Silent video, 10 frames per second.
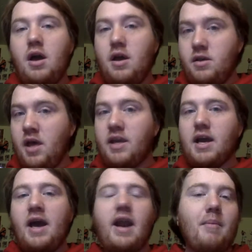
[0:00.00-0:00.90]
like,
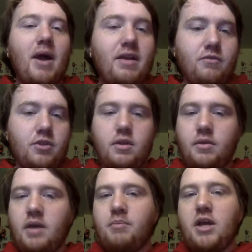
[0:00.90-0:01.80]
and I'm not even,
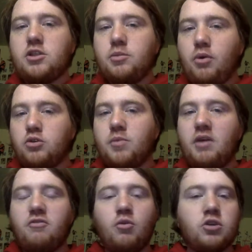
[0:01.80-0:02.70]
like, basketball is my
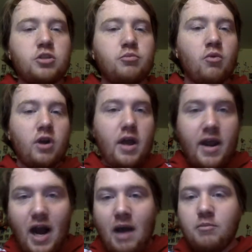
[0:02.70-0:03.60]
fourth sport,
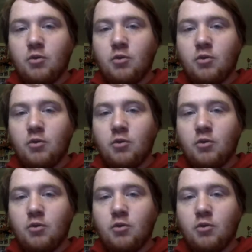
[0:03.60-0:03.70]
and I'm the